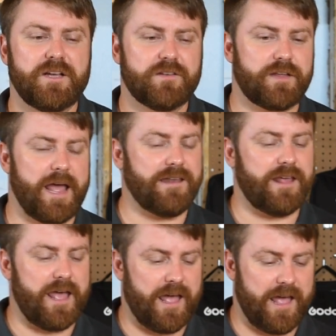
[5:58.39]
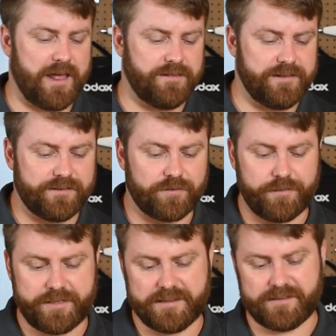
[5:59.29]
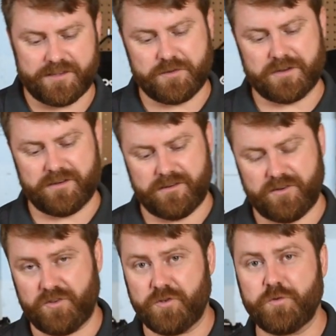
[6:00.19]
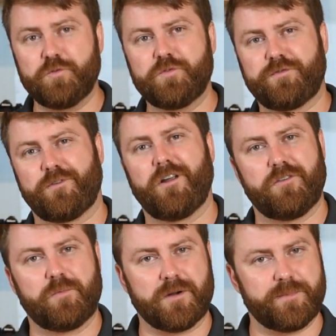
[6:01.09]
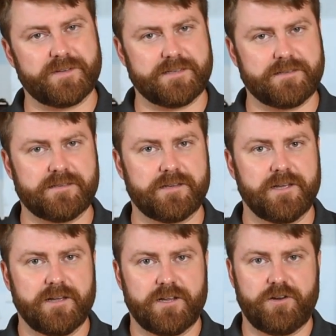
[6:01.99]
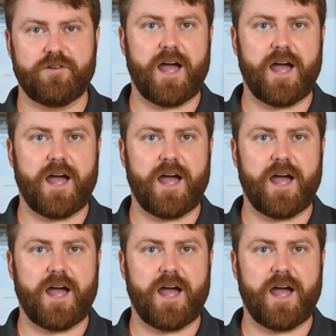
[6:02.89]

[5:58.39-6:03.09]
So, and these are all things that you can use for other purposes. You're